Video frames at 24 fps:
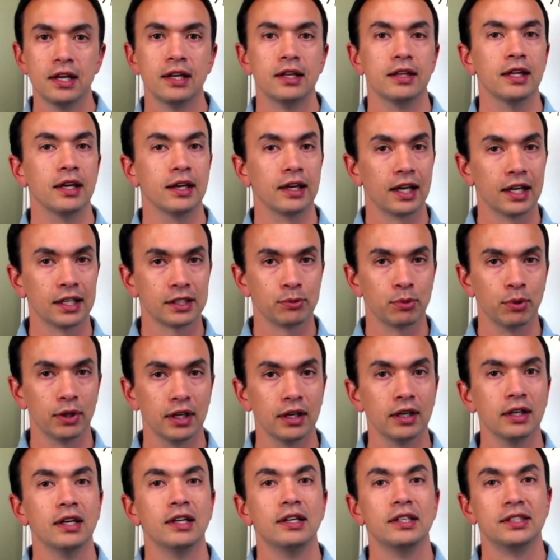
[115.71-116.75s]
then guess
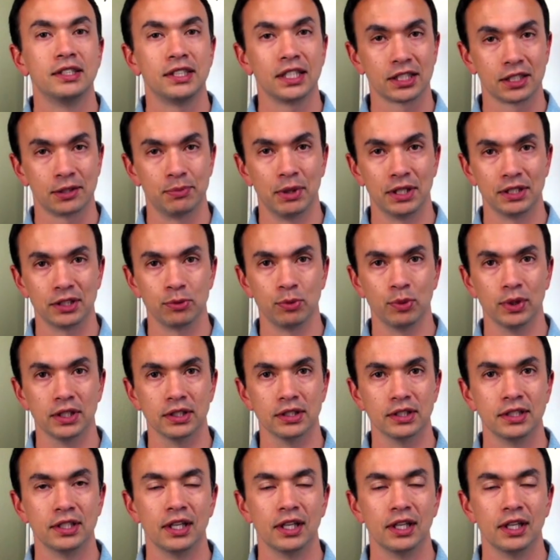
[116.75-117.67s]
what? 6 months wins.